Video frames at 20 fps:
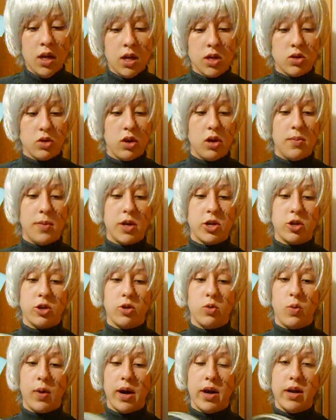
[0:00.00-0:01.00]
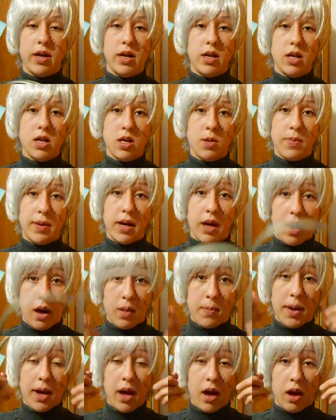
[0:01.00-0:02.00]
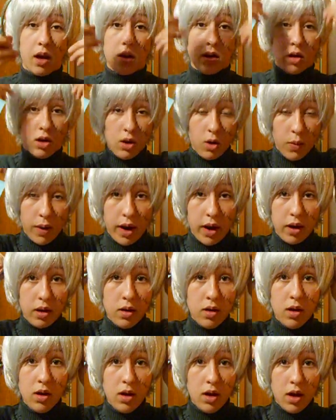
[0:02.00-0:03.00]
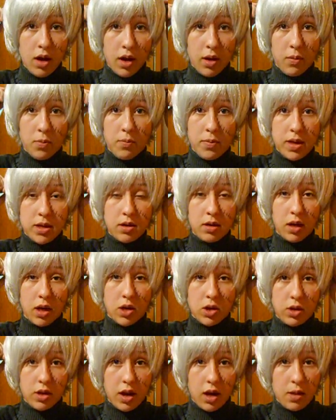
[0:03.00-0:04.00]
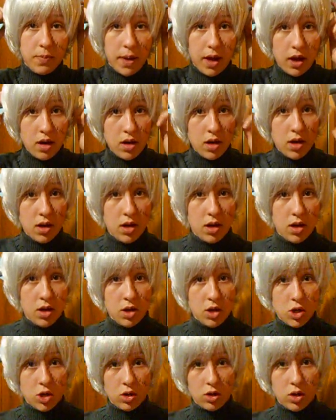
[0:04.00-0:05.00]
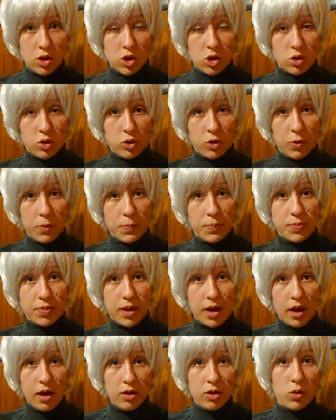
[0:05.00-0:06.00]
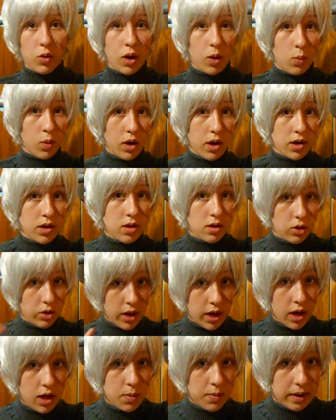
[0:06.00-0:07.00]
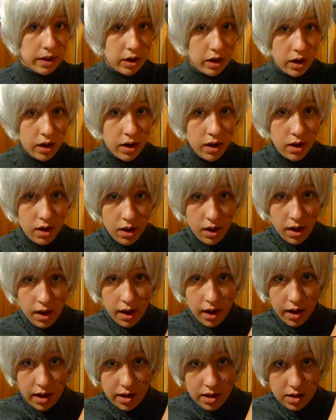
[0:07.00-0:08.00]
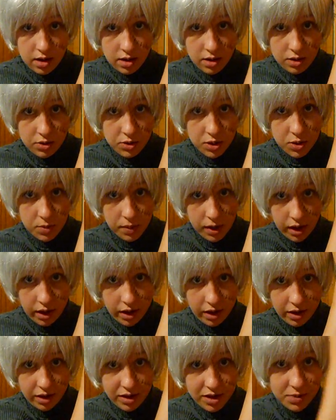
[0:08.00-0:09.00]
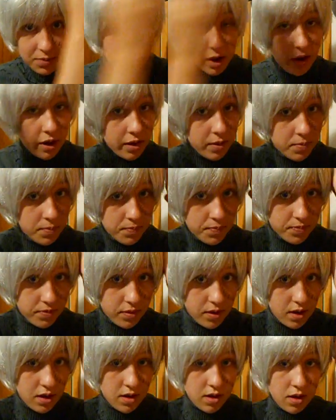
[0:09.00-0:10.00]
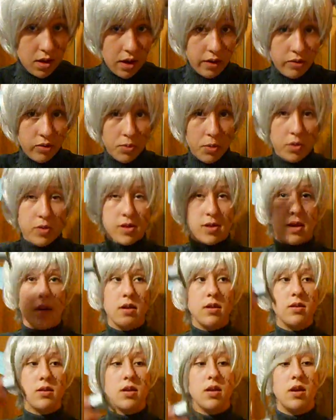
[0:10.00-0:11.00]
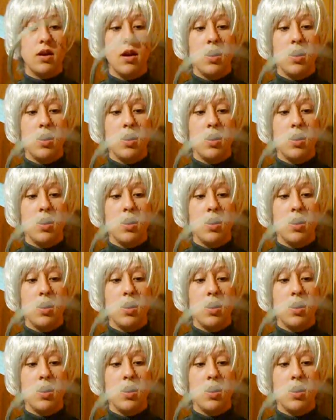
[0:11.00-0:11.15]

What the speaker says: So I measured where it needed to be on my head, you know, where I took the headband, took the screw, held it where I want, looking in a mirror, and used a marker to mark it. Did that for both sides.